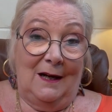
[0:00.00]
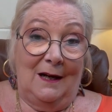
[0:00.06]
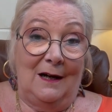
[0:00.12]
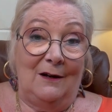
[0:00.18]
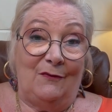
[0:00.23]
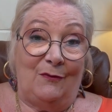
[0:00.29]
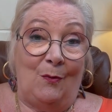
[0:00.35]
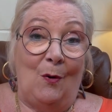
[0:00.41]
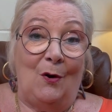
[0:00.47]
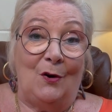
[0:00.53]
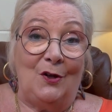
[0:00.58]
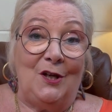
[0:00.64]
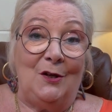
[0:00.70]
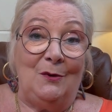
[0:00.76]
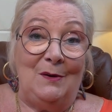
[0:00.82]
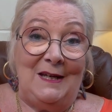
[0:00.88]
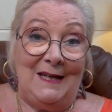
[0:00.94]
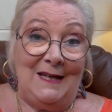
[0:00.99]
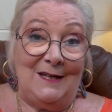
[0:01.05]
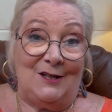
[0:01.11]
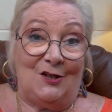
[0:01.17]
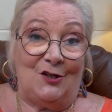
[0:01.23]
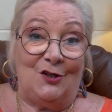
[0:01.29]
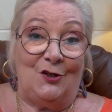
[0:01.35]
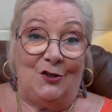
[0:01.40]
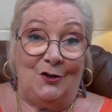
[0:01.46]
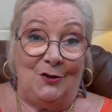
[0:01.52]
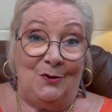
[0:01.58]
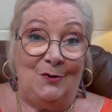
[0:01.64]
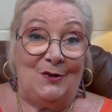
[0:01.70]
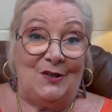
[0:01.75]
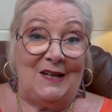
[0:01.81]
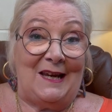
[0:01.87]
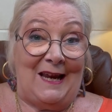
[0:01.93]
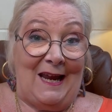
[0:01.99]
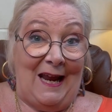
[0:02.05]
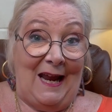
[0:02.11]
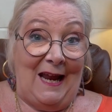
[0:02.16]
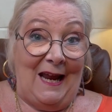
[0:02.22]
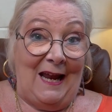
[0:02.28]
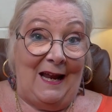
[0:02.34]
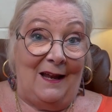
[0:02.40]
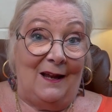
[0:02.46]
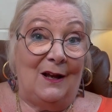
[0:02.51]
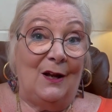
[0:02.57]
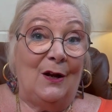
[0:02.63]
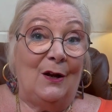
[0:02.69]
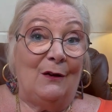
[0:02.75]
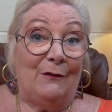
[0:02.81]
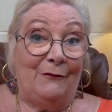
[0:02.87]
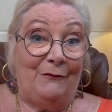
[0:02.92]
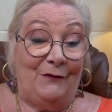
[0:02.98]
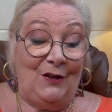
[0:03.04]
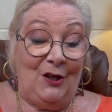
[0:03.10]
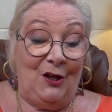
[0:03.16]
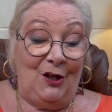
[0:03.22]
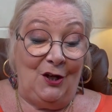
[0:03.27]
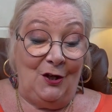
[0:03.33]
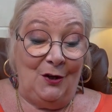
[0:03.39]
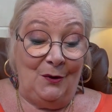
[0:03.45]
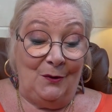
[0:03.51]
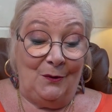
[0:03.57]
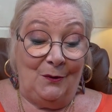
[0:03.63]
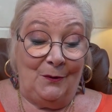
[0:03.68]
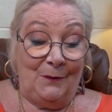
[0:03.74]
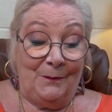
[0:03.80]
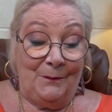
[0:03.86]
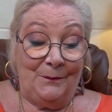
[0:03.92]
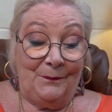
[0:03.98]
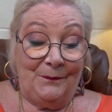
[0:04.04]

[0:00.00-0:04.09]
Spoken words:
of what you need to do to care for you.